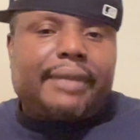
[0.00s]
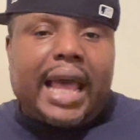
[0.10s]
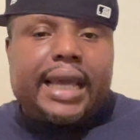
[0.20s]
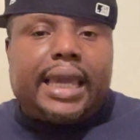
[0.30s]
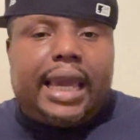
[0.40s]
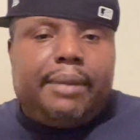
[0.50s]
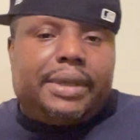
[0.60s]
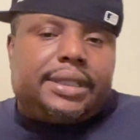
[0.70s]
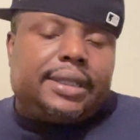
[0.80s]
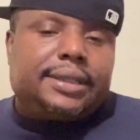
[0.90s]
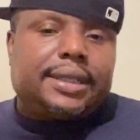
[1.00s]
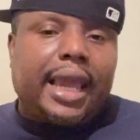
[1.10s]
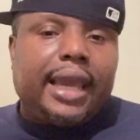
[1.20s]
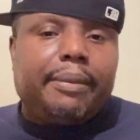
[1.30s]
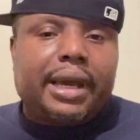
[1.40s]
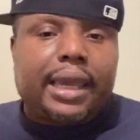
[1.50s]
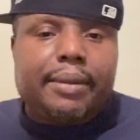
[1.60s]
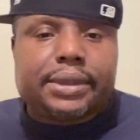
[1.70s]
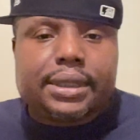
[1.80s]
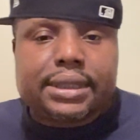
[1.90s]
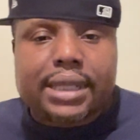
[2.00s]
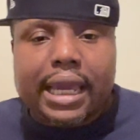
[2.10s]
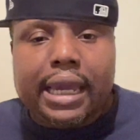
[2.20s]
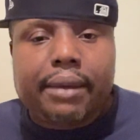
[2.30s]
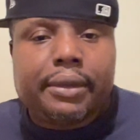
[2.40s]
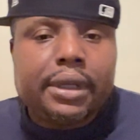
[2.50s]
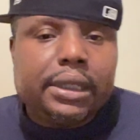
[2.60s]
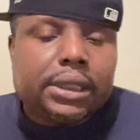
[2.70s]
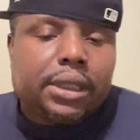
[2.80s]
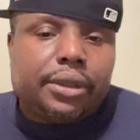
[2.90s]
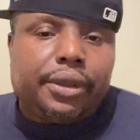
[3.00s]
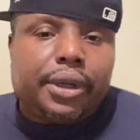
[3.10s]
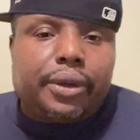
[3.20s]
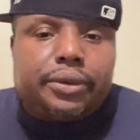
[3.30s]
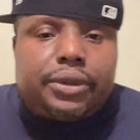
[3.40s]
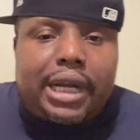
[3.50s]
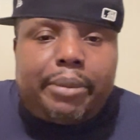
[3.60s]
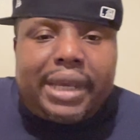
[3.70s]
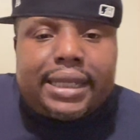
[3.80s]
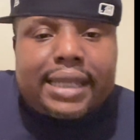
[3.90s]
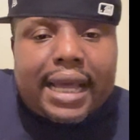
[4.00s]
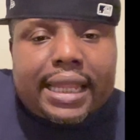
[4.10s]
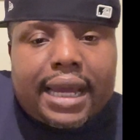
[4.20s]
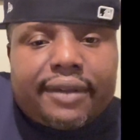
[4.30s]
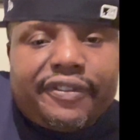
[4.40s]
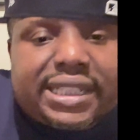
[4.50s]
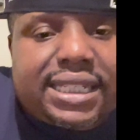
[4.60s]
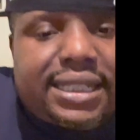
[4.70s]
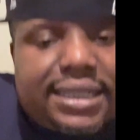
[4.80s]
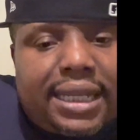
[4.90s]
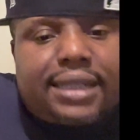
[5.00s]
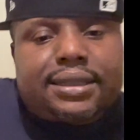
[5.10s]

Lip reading: I came into this game. I came into this game, trying to make $1 out of 15 cents.